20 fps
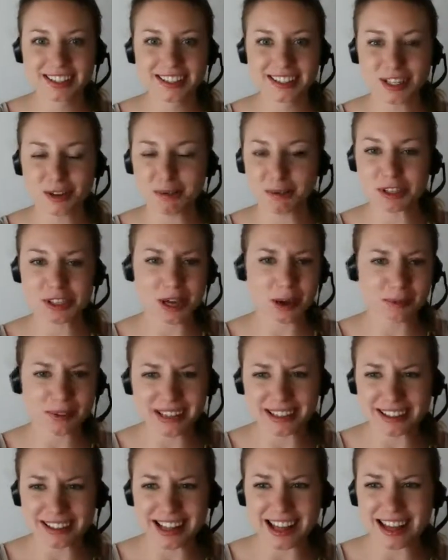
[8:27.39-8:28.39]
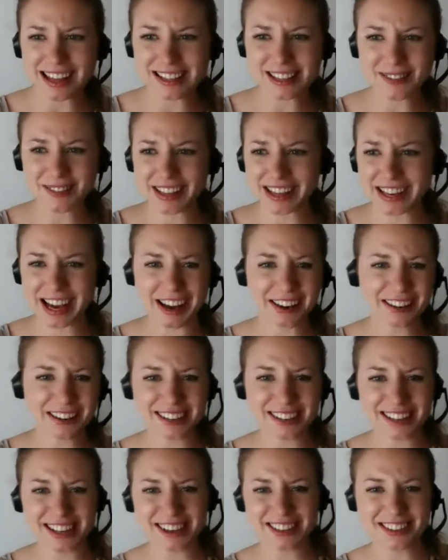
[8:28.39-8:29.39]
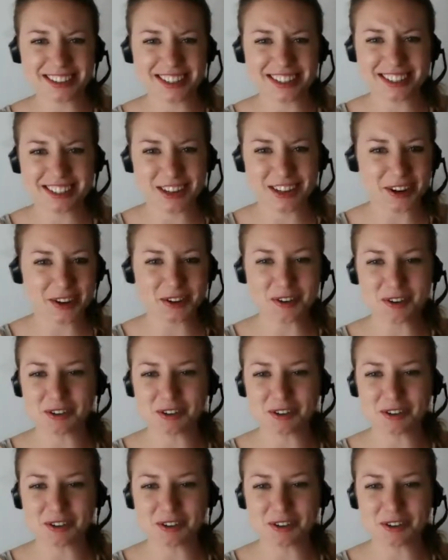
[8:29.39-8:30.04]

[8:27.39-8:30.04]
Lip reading: someone's coming to class. I'm like, how does he know?